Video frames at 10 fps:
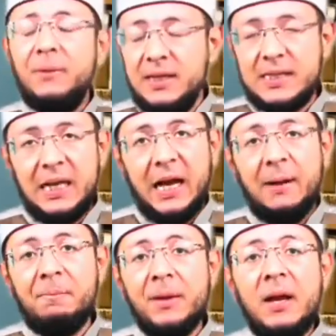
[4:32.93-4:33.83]

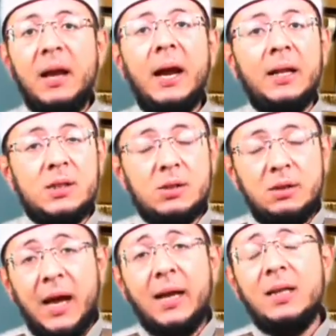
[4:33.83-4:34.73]
islam and
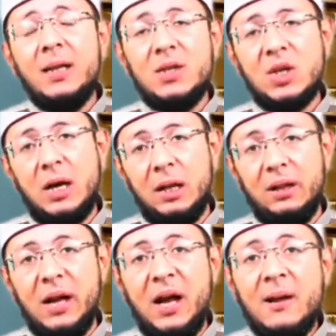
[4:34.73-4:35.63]
tonight
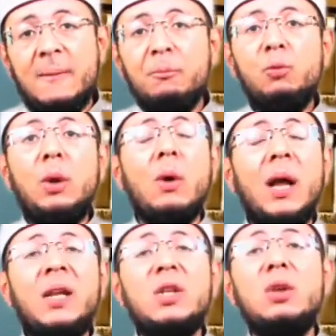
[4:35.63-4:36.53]
inshallah we
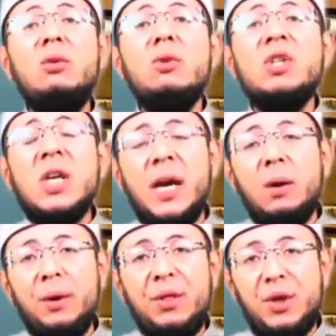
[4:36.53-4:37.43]
wanted to
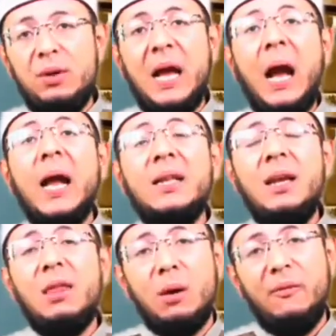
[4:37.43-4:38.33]
share with you the
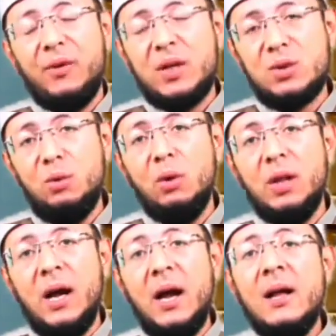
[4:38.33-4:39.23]
hadith of
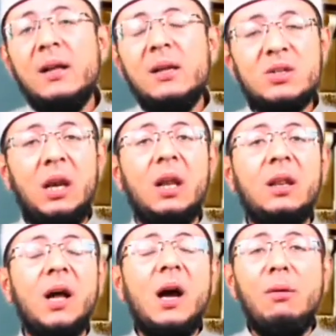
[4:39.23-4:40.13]
rasulullah
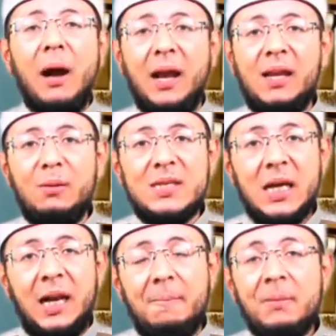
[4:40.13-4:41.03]
sallallahu alaihi
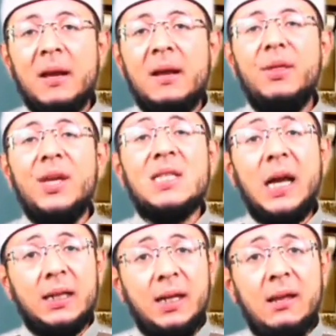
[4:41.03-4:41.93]
wasallam this
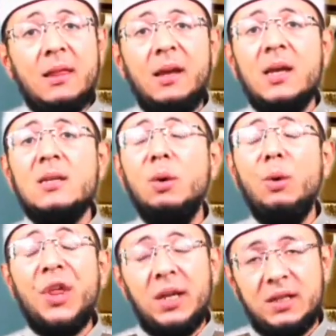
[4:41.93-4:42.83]
hadith is
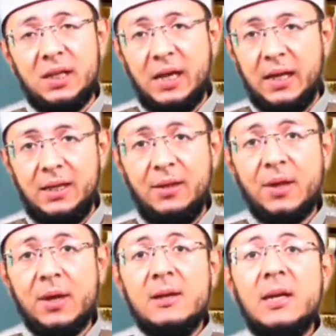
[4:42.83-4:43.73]
authentic hadith,
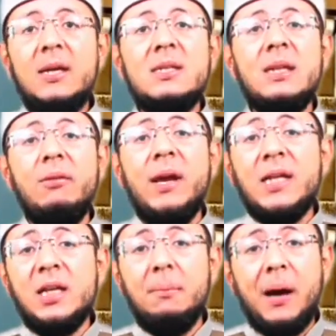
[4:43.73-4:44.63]
is
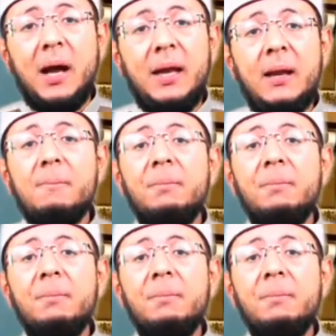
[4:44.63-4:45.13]
narrated by